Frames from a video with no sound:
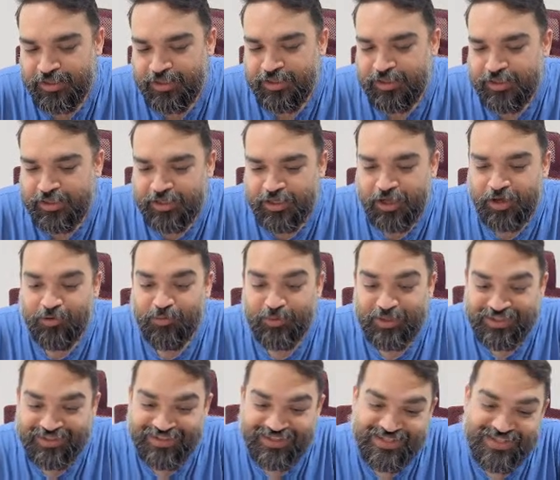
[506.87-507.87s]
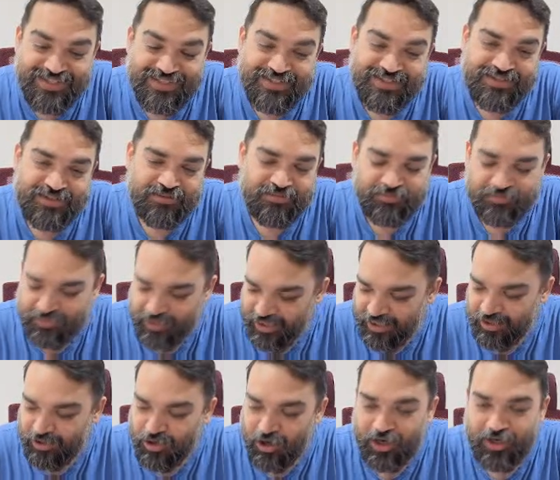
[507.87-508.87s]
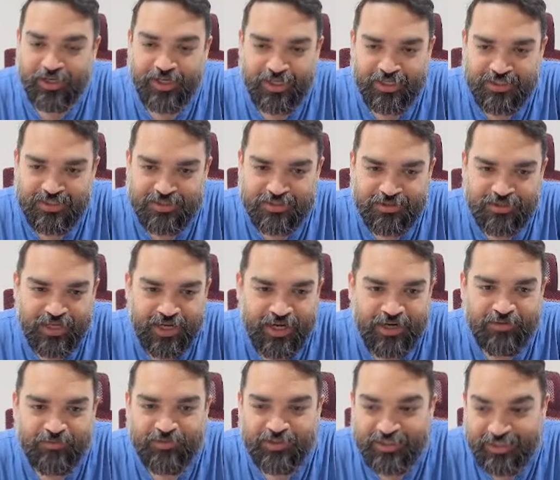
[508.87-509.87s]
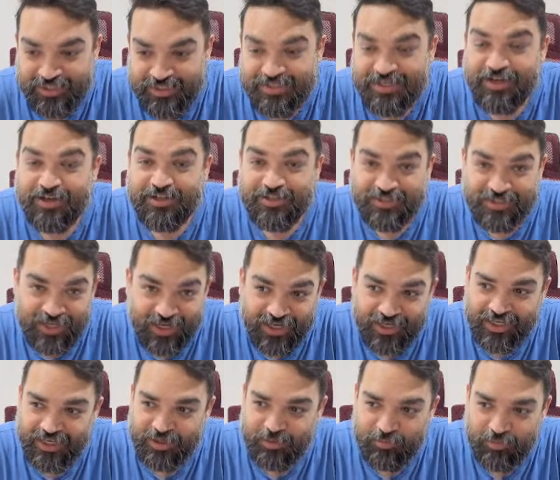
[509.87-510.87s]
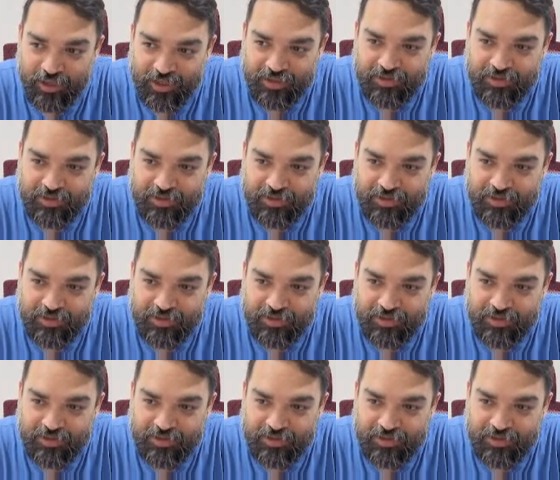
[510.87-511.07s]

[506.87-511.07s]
Now, with this in context and with this understanding in mind,